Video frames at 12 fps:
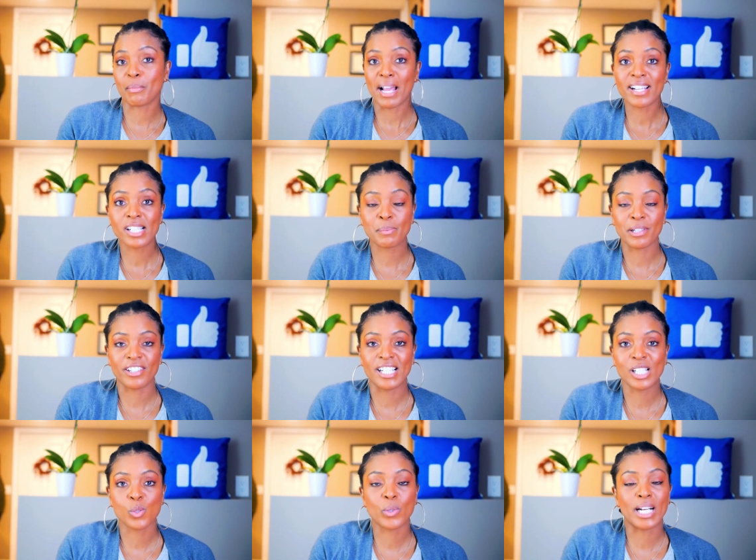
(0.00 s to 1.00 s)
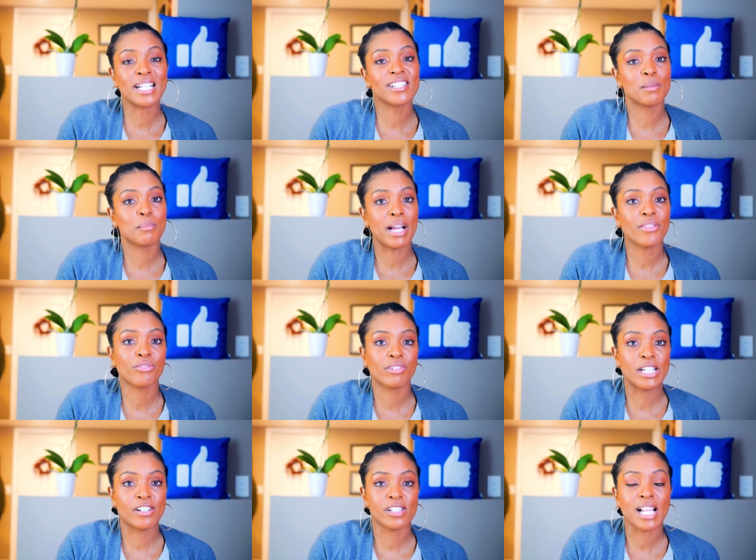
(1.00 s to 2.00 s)
my experience, when I did my three
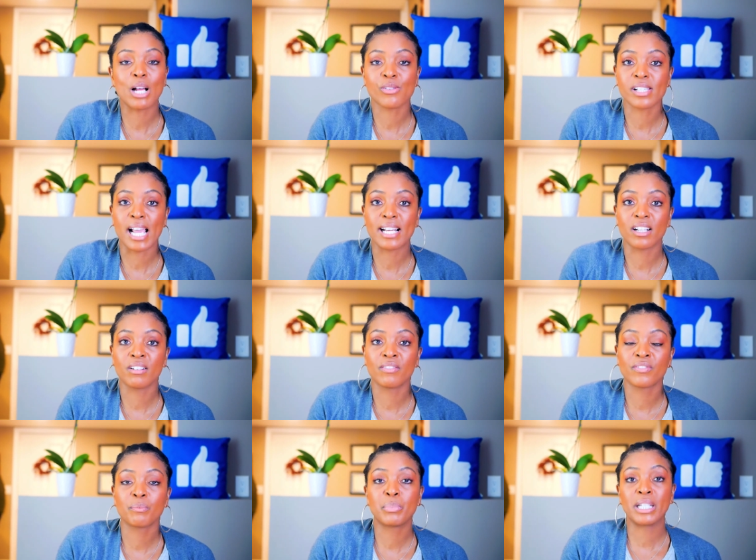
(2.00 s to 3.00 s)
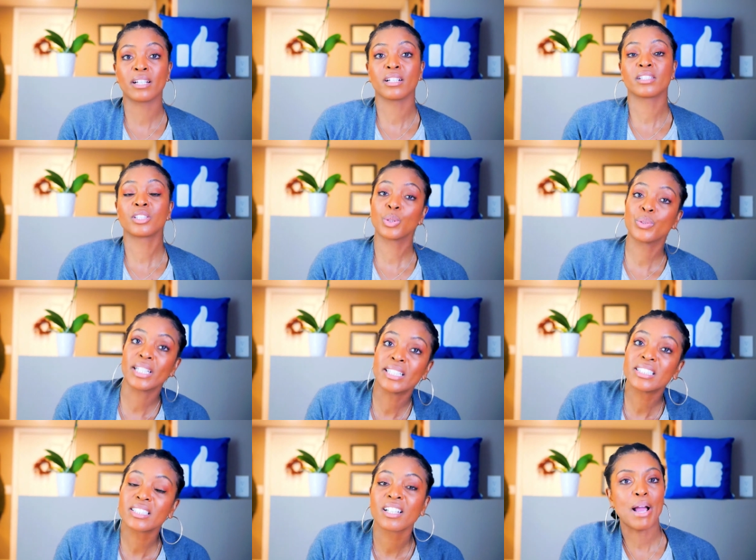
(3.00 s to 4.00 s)
years outside of being a
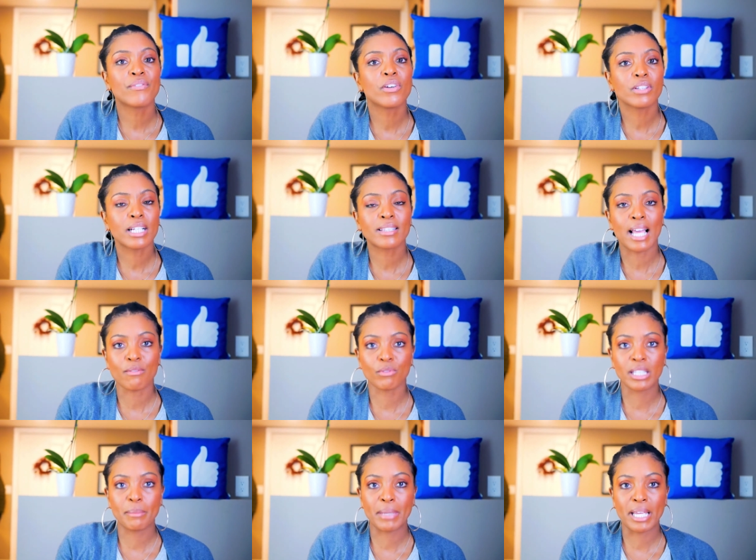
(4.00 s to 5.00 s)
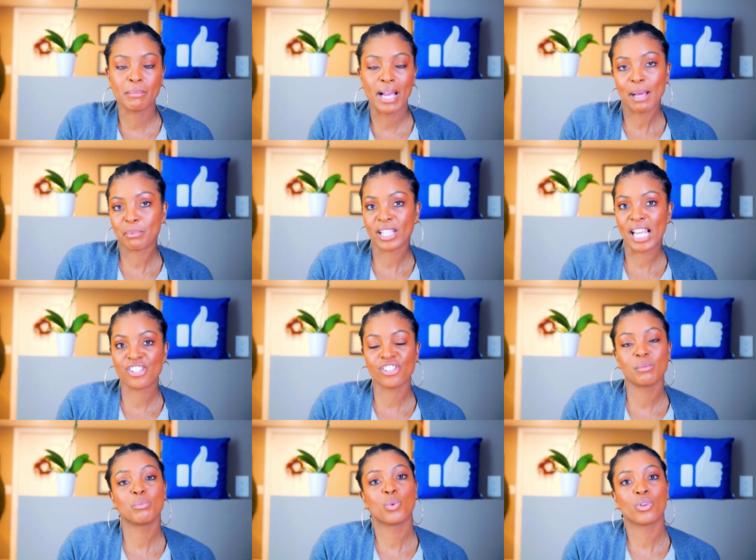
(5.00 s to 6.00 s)
student, I felt like that really made my
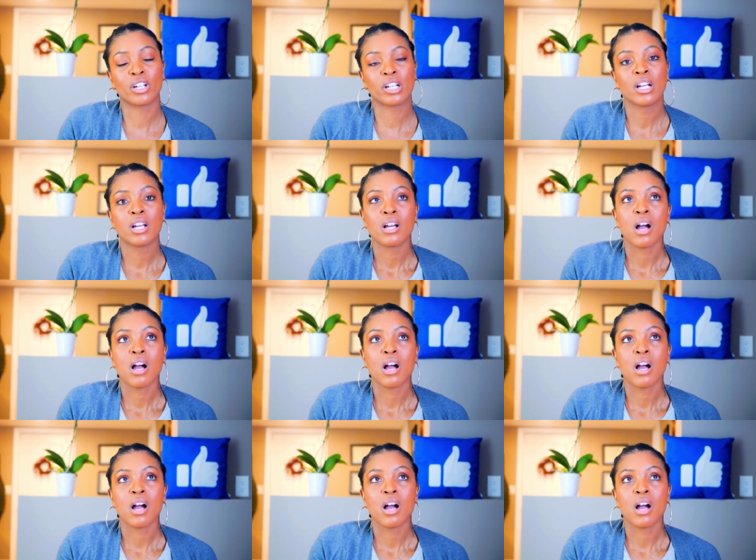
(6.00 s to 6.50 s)
application more